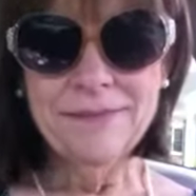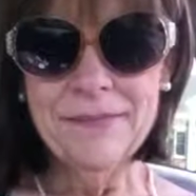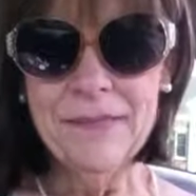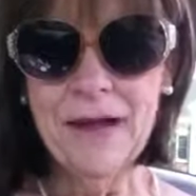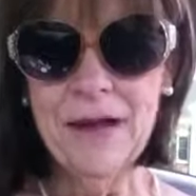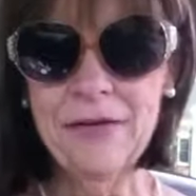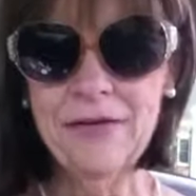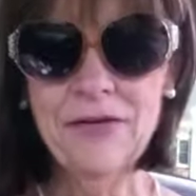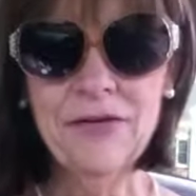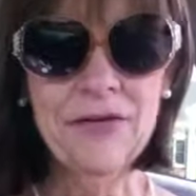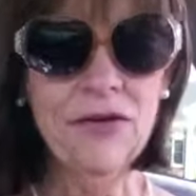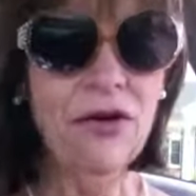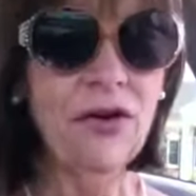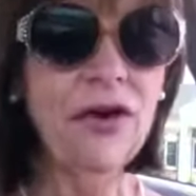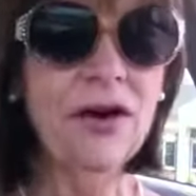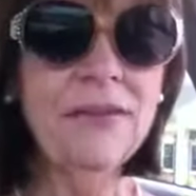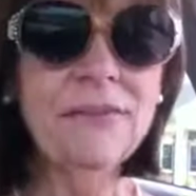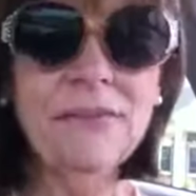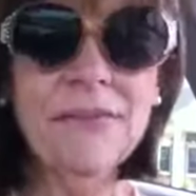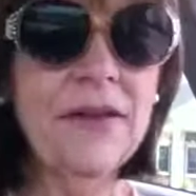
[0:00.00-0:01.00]
I,
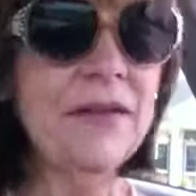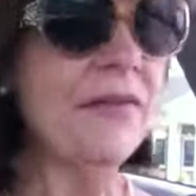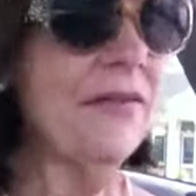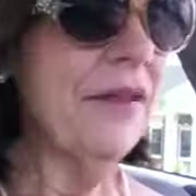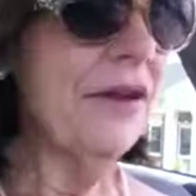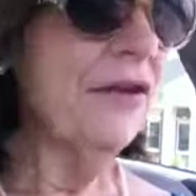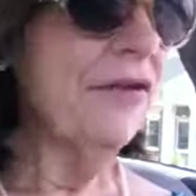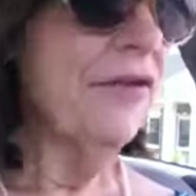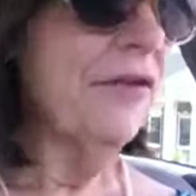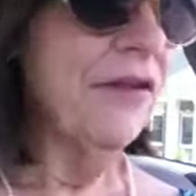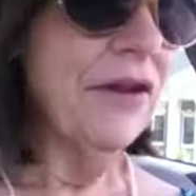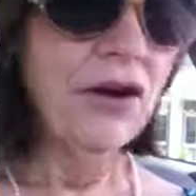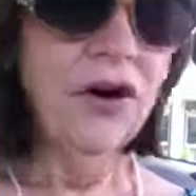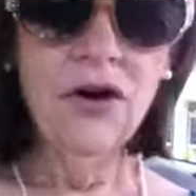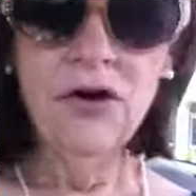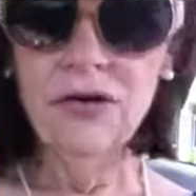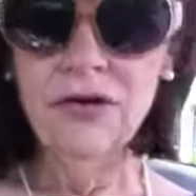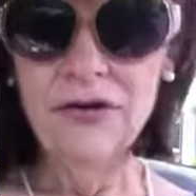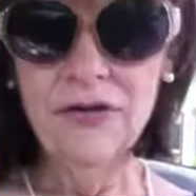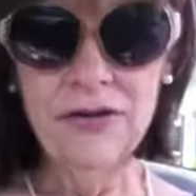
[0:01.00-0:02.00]
sorry that there's the
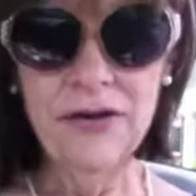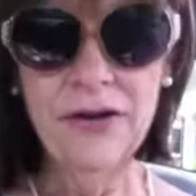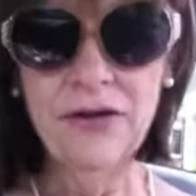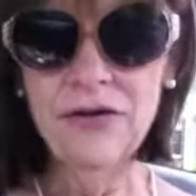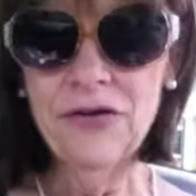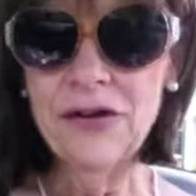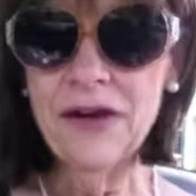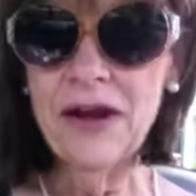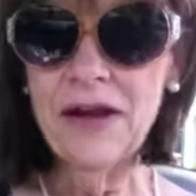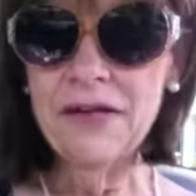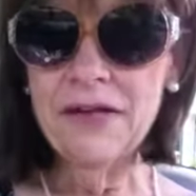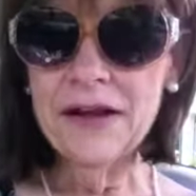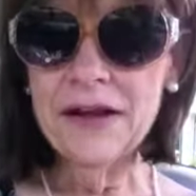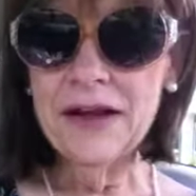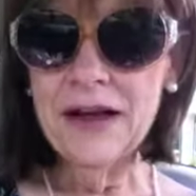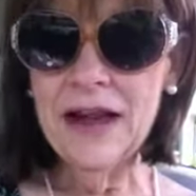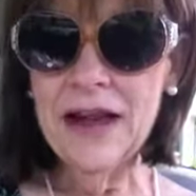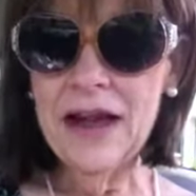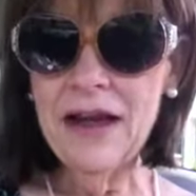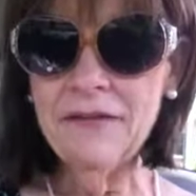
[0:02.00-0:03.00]
girls, there's nothing
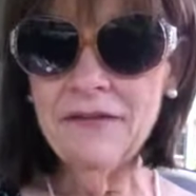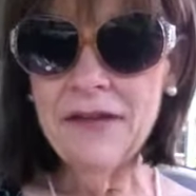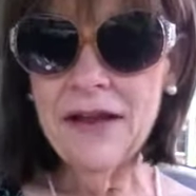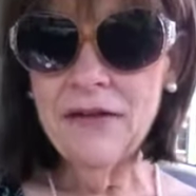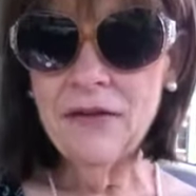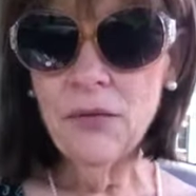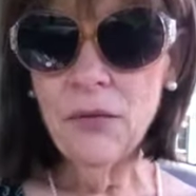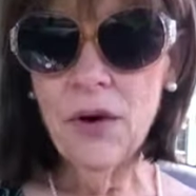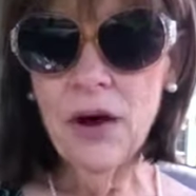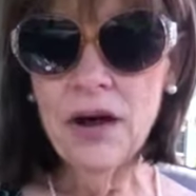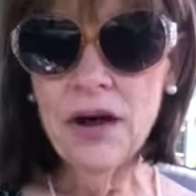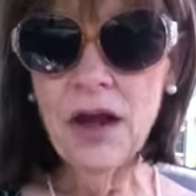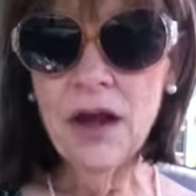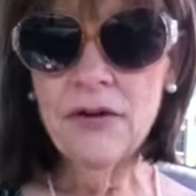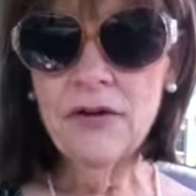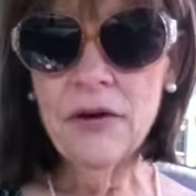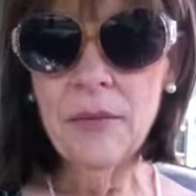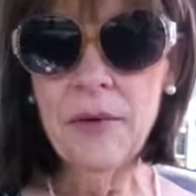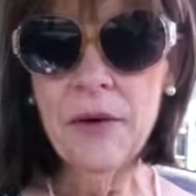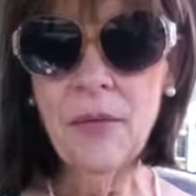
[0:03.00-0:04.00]
left. That's where I
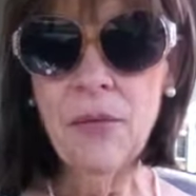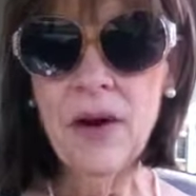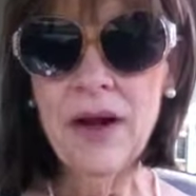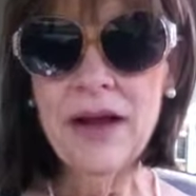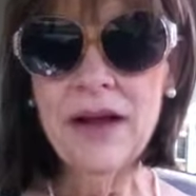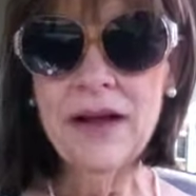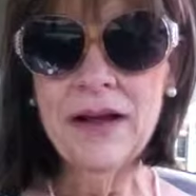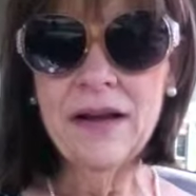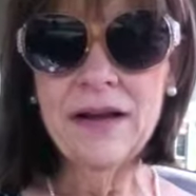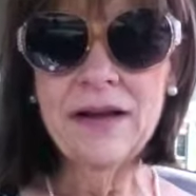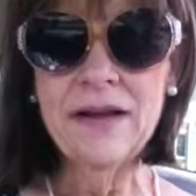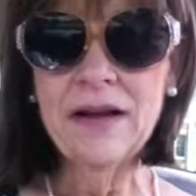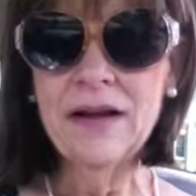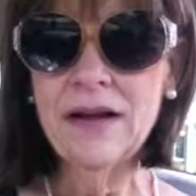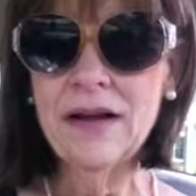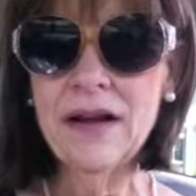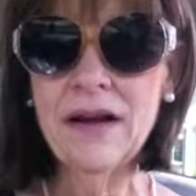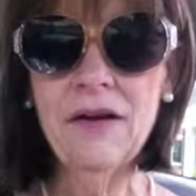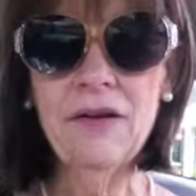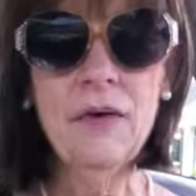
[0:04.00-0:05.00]
lost all my weight. It,
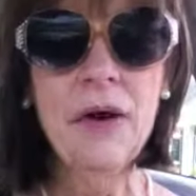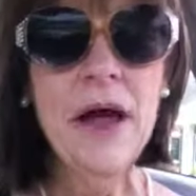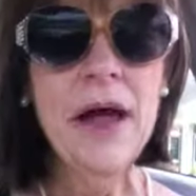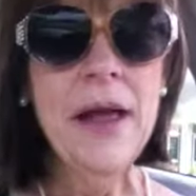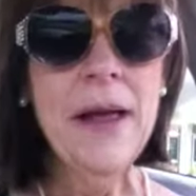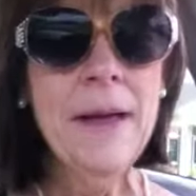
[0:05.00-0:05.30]
you know,